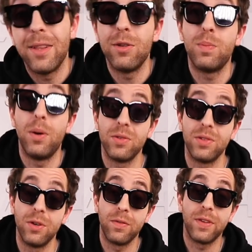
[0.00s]
those post
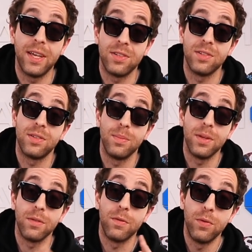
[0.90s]
notifications to
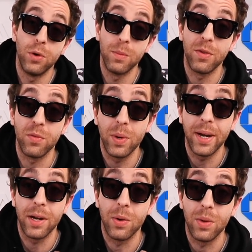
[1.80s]
be informed of when
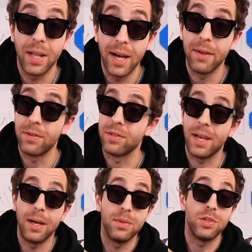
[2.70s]
I go live, because
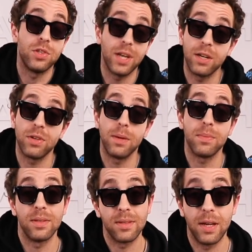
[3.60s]
I be shock
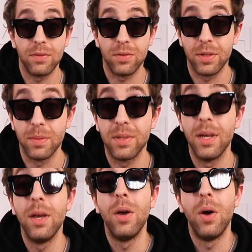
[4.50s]
dropping these live streams
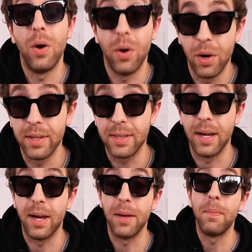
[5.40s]
all the
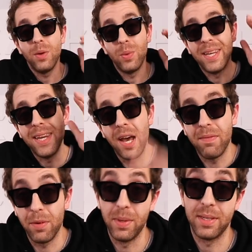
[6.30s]
time. We
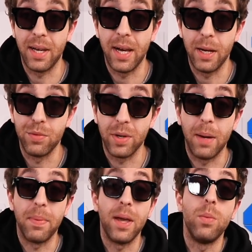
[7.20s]
never miss a hype
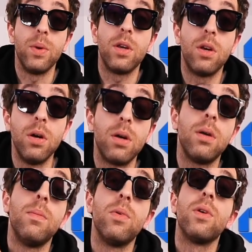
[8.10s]
drop, and we
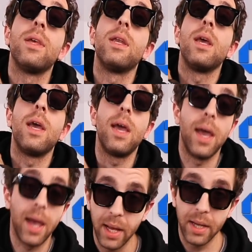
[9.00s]
cook more than
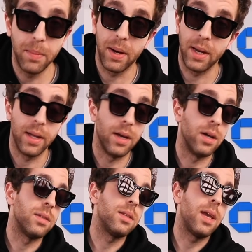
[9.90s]
anybody
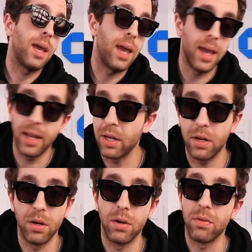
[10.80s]
else, any
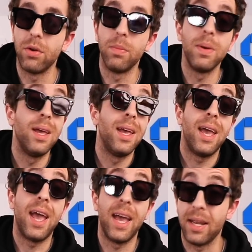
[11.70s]
cook group,
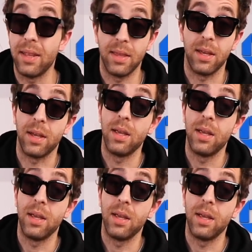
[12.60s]
anything.